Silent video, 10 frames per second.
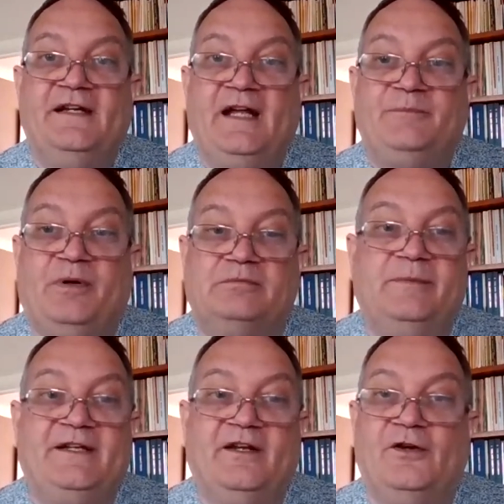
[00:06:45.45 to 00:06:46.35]
and
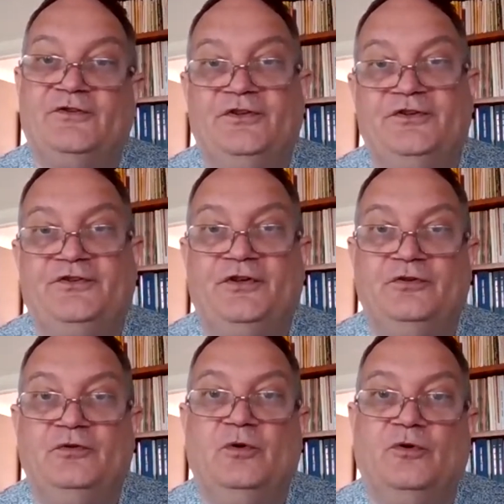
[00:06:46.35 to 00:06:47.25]
probably closer to
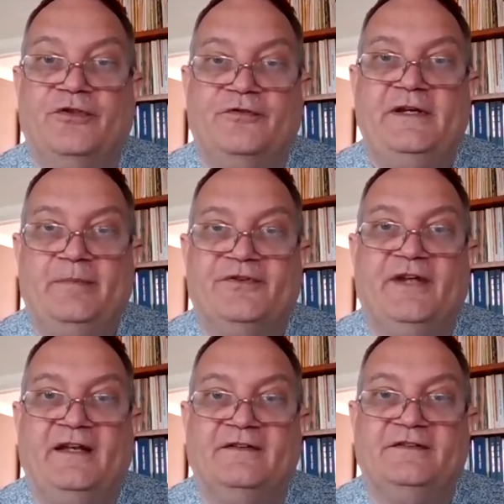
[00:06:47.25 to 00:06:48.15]
2 or
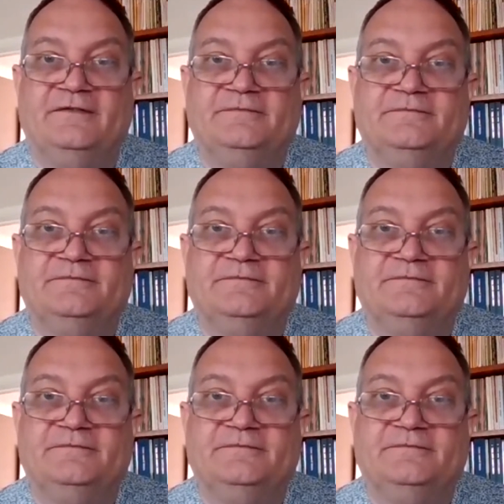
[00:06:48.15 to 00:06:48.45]
3%.